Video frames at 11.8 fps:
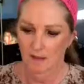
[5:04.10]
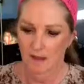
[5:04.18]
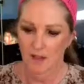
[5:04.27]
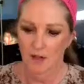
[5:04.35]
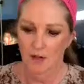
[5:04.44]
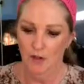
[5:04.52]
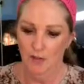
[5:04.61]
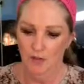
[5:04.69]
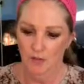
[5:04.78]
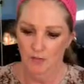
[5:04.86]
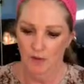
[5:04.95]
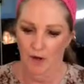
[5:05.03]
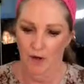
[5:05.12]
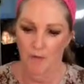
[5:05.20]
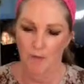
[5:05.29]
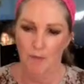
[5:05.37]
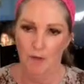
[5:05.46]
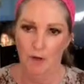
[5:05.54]
I don't use it very
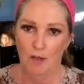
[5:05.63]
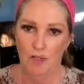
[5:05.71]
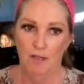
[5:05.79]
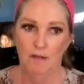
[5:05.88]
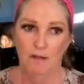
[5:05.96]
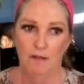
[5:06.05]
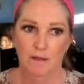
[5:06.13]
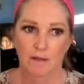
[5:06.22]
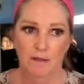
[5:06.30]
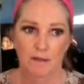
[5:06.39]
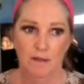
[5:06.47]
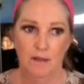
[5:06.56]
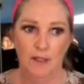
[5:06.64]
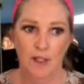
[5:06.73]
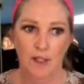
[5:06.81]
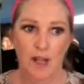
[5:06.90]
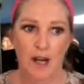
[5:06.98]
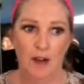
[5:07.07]
often because the
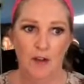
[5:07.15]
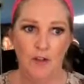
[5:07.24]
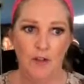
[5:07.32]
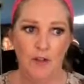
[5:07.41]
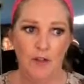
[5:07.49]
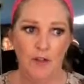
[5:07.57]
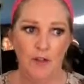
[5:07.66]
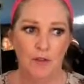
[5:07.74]
shadow just,